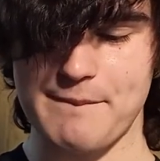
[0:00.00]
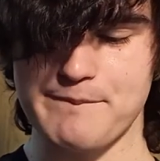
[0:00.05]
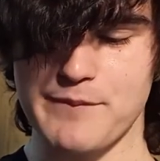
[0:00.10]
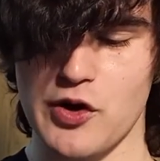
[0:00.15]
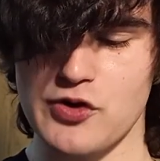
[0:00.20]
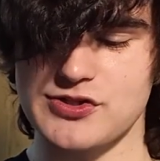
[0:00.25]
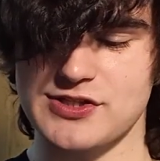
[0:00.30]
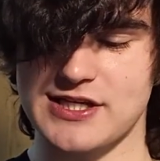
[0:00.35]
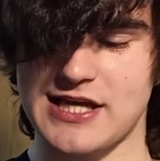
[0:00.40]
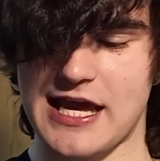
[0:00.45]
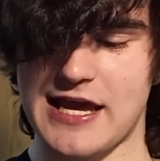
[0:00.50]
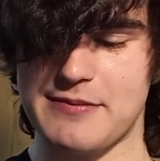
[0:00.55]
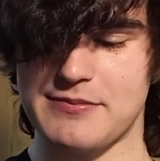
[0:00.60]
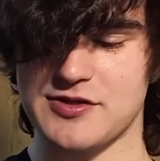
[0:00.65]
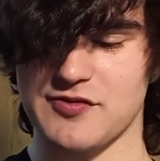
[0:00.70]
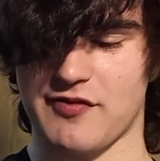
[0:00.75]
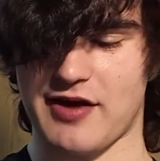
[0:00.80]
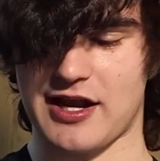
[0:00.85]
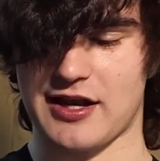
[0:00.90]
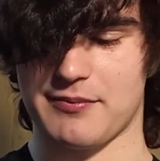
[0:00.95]
Most game
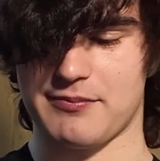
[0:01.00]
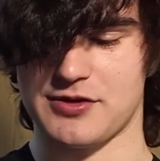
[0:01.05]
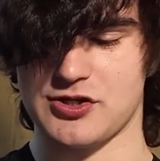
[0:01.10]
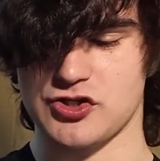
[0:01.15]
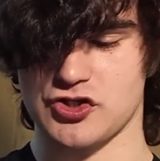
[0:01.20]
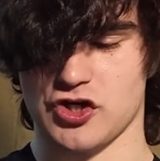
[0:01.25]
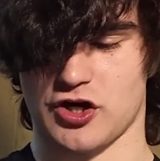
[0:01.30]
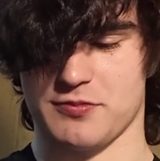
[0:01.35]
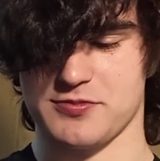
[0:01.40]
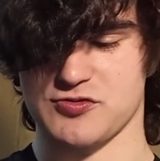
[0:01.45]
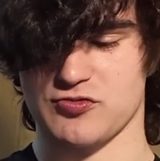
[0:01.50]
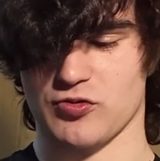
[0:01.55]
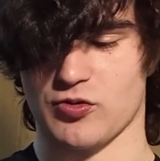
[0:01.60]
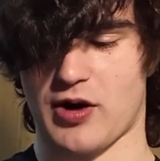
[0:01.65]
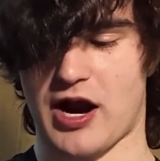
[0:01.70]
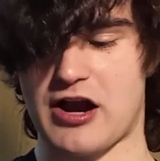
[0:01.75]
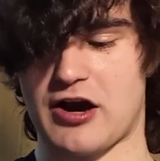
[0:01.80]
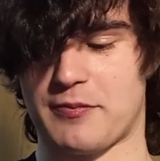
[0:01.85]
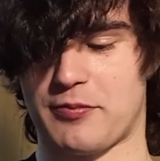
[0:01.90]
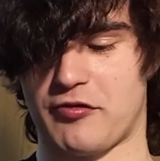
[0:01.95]
development jobs
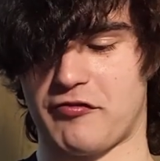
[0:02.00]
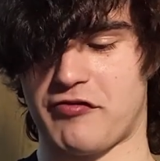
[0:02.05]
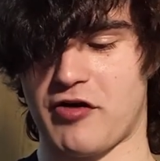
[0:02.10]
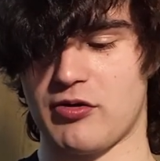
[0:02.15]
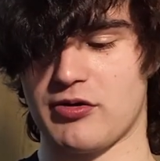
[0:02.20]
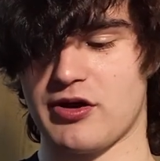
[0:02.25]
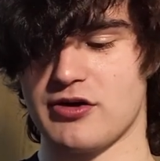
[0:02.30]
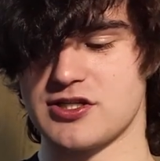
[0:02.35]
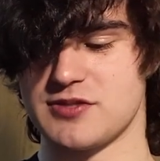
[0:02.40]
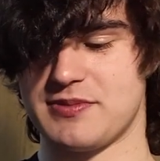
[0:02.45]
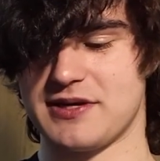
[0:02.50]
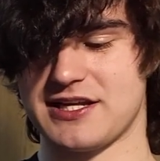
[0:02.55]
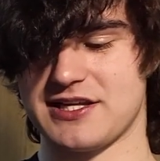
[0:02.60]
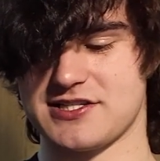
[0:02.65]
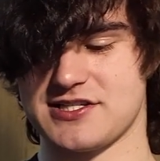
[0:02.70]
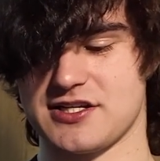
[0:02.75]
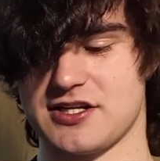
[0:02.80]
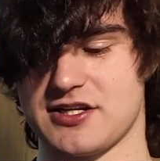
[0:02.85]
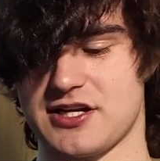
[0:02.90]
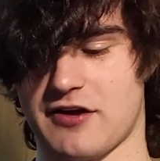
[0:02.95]
require a portfolio to be
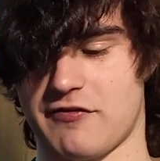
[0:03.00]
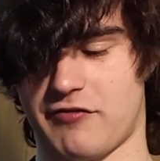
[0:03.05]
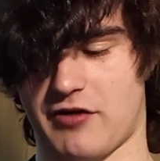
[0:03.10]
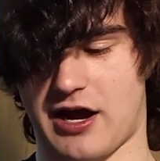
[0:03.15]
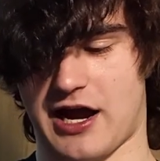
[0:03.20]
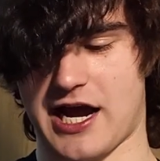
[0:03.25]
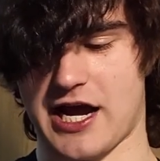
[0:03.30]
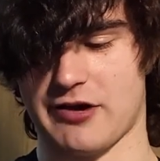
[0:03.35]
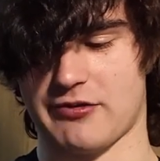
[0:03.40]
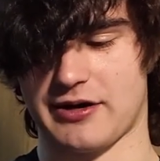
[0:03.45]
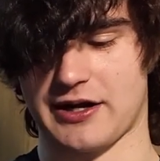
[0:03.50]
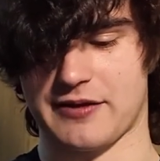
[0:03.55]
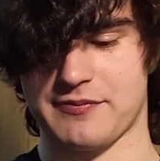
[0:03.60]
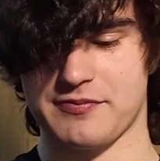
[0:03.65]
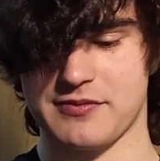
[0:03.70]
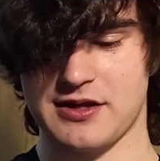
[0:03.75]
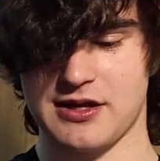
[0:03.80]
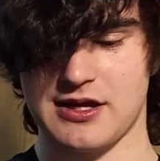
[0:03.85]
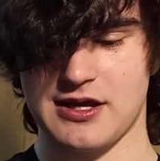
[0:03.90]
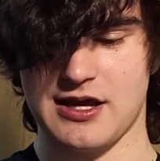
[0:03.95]
considered for hiring.
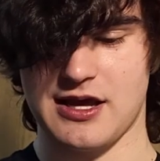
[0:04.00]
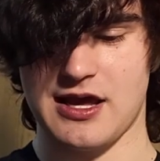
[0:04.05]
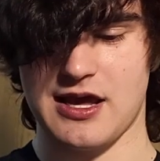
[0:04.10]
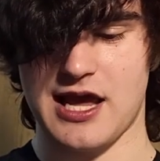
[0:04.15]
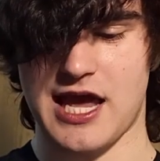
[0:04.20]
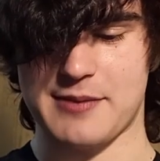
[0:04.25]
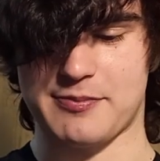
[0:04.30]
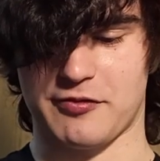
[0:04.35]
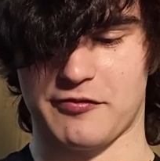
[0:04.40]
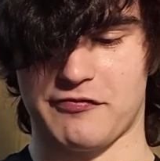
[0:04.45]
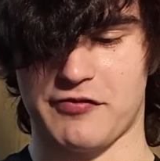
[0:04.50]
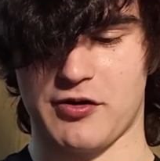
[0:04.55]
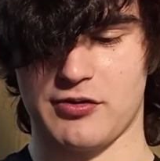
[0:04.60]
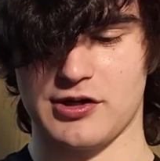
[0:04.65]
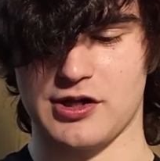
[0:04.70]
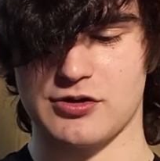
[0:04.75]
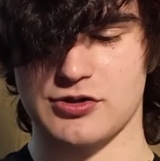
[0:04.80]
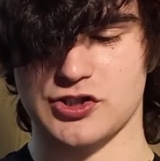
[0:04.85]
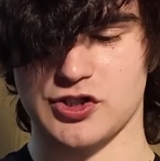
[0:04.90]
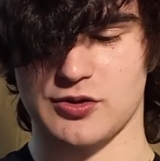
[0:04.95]
A
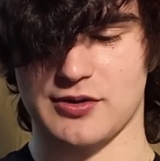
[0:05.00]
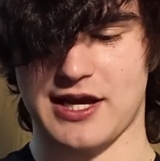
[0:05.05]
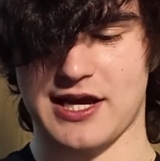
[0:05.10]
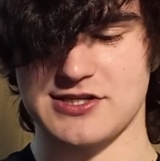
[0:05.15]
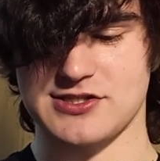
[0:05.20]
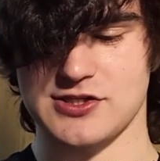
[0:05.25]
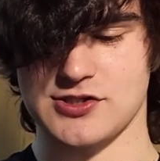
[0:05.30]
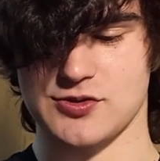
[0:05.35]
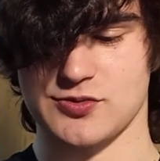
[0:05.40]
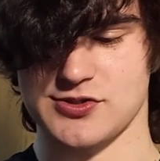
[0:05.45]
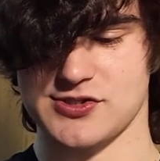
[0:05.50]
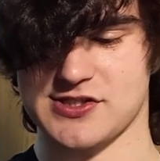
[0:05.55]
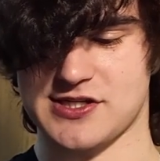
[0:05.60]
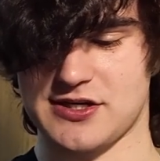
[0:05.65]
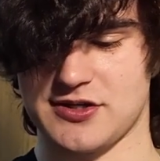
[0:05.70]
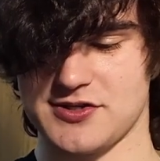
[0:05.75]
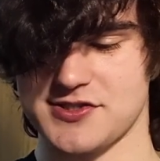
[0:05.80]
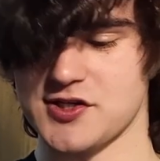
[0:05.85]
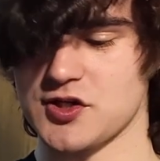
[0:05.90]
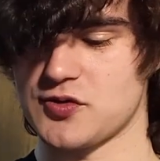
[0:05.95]
portfolio showcases your
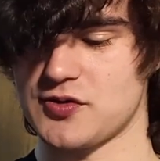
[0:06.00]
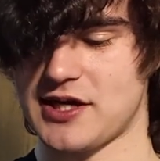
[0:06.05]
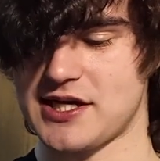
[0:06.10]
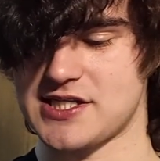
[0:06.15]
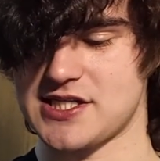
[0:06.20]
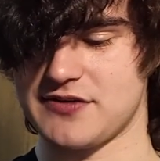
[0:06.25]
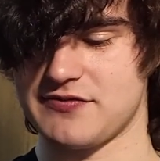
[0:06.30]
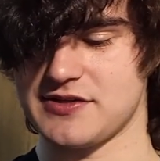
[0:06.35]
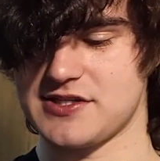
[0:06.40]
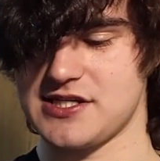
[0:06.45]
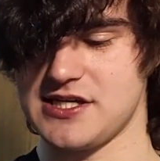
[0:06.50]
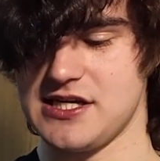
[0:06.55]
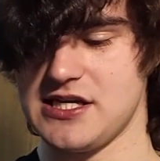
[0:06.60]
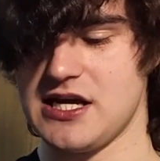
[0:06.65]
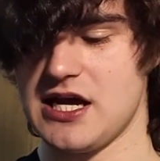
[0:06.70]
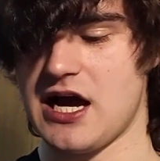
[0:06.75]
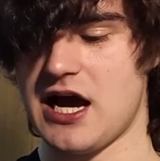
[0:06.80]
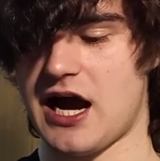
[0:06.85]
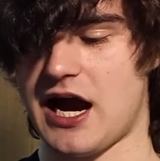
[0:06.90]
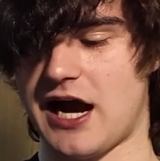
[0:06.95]
skills and
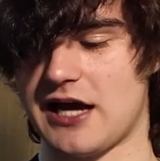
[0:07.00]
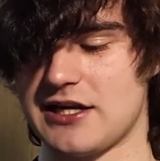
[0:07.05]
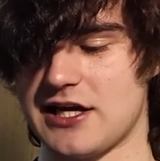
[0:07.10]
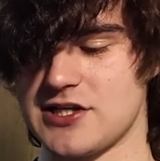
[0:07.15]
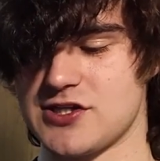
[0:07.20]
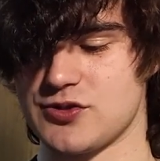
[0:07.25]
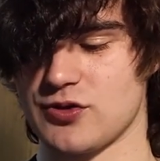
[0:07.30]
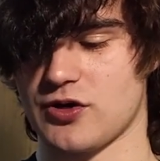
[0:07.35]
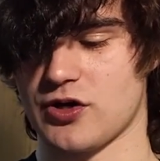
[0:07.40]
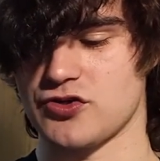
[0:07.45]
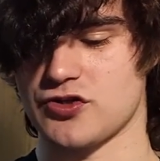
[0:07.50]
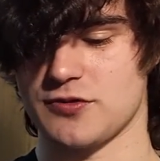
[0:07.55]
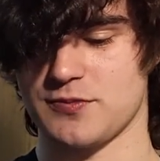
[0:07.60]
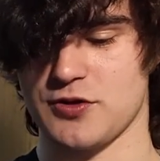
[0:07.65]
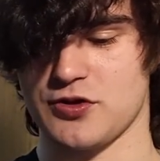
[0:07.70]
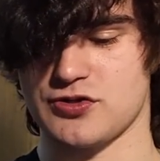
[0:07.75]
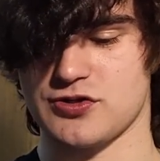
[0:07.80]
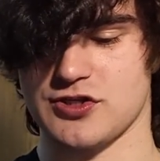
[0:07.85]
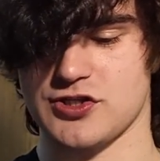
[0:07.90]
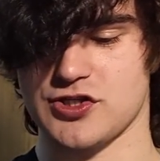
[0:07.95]
creativity, highlights your
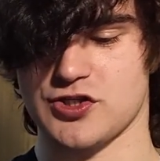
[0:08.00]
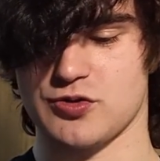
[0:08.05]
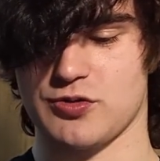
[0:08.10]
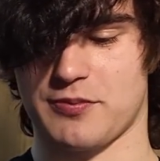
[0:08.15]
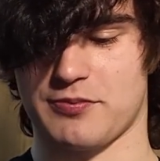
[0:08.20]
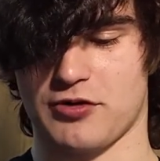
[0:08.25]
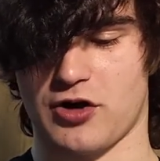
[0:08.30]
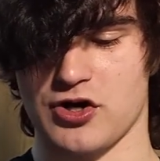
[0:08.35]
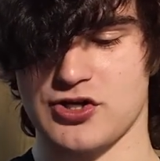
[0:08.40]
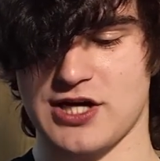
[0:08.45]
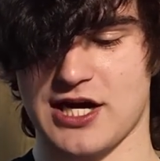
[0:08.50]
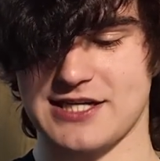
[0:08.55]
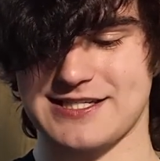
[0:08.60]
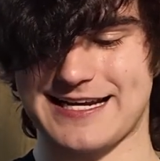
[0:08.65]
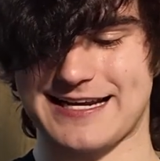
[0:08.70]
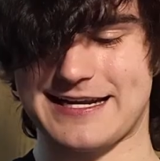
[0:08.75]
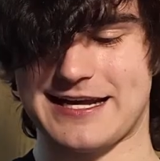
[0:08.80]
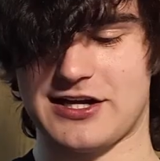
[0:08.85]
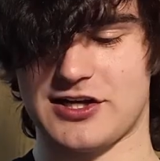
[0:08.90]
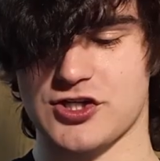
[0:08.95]
contributions to a
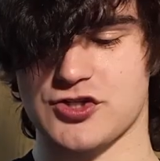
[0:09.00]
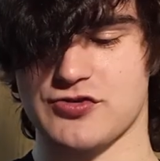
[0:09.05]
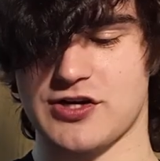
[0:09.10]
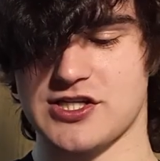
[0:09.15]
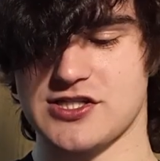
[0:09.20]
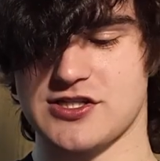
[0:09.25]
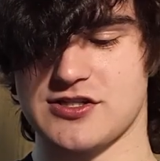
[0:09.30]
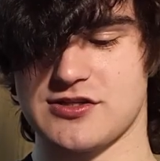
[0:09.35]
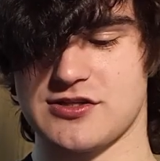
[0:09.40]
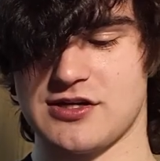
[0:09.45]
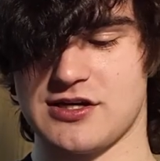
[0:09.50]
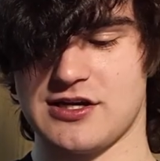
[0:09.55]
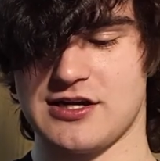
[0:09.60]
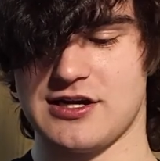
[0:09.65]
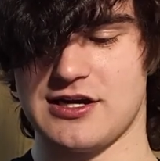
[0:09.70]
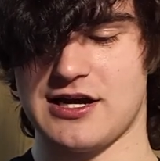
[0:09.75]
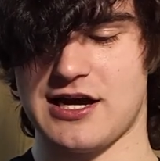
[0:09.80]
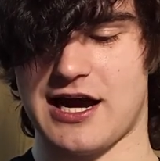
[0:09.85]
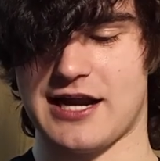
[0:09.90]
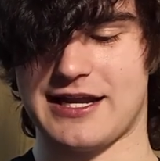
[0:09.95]
project, and illustrates
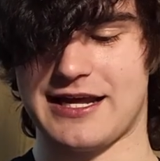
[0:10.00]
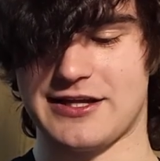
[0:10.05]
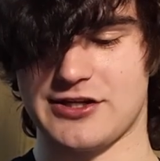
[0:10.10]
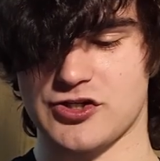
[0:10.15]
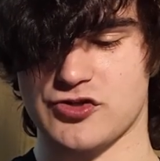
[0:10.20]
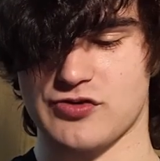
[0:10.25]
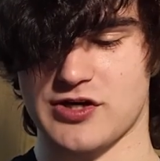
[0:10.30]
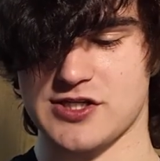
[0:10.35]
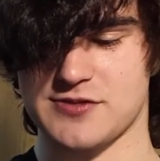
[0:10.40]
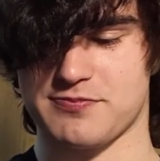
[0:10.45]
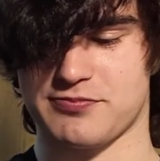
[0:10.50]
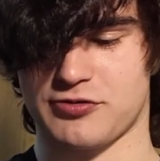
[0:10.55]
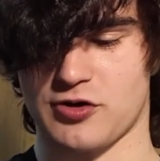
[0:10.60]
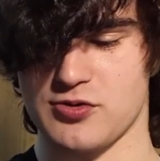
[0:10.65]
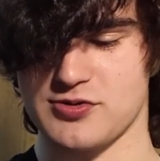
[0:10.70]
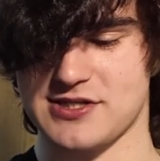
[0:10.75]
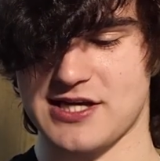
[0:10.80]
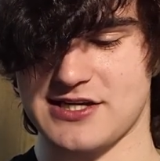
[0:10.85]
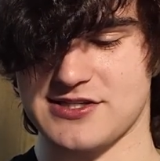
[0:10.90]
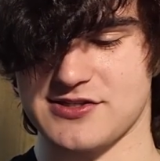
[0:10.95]

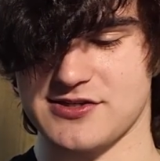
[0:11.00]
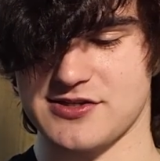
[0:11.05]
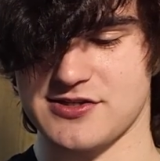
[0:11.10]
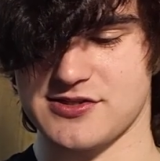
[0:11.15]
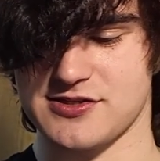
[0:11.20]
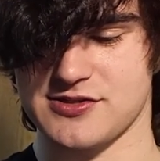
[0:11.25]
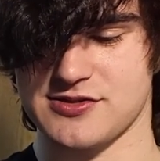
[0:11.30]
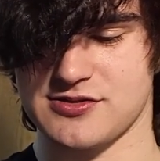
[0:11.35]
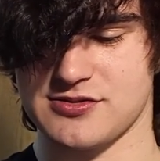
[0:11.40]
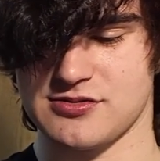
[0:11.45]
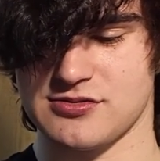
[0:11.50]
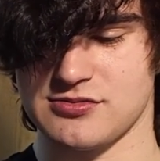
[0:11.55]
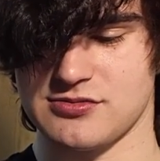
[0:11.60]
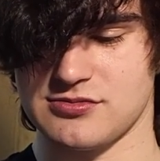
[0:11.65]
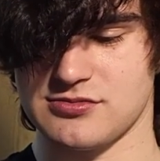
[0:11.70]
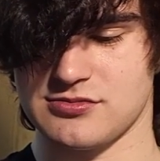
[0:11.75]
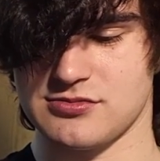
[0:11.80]
processes.